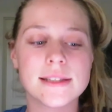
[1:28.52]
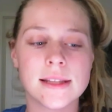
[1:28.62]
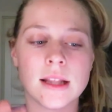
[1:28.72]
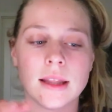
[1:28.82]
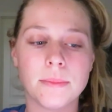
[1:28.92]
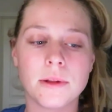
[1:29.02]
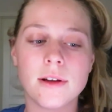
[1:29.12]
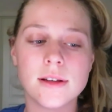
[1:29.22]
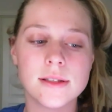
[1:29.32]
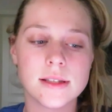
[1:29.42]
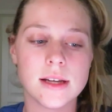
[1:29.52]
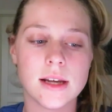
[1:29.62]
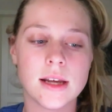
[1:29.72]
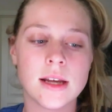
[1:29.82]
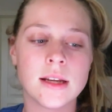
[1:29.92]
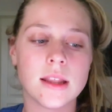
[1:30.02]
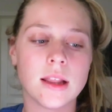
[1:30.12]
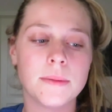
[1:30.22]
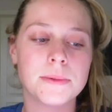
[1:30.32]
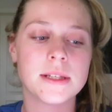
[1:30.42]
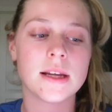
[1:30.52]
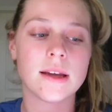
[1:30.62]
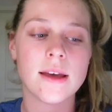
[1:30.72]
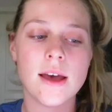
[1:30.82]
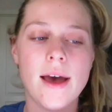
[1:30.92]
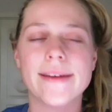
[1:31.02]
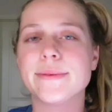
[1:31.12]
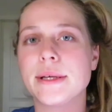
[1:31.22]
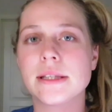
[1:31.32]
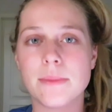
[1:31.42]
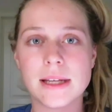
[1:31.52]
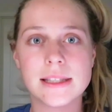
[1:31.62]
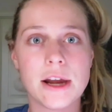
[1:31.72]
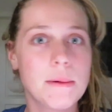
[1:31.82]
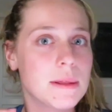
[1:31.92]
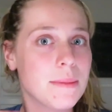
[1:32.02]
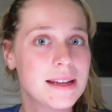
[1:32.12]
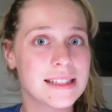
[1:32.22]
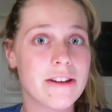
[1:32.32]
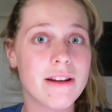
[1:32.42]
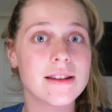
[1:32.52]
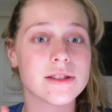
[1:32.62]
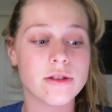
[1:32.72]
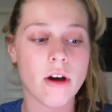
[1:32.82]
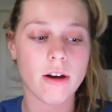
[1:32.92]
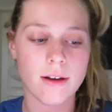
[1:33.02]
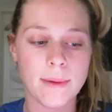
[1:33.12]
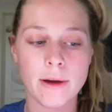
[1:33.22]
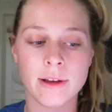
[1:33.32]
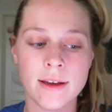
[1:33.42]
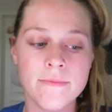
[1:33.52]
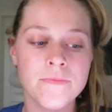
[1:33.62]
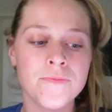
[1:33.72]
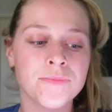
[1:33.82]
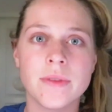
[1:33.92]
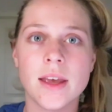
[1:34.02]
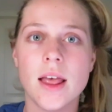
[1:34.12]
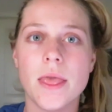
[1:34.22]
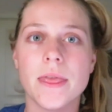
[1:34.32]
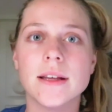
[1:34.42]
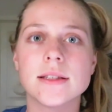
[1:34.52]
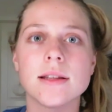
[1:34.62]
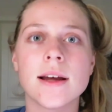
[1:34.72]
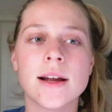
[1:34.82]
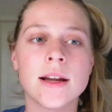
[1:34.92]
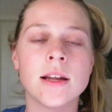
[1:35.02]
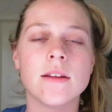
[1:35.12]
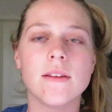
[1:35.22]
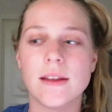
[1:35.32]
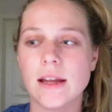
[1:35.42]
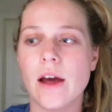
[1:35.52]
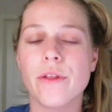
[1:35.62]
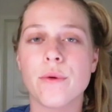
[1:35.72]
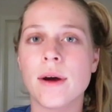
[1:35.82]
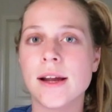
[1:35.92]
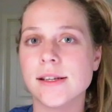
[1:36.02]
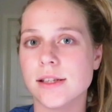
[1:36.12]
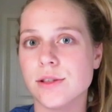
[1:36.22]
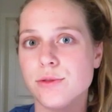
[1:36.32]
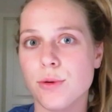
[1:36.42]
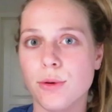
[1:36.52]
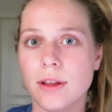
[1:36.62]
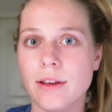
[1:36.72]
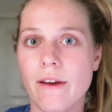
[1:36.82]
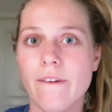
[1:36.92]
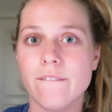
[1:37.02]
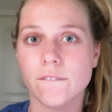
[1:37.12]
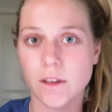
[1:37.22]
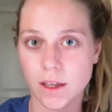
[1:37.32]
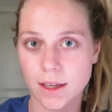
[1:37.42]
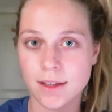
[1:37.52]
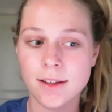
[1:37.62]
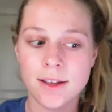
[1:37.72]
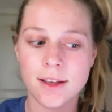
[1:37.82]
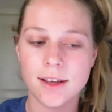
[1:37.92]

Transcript: in the lip gloss and the lipstick, as well as the mascara, but the mascara has not come out yet. This line otherwise is totally vegan.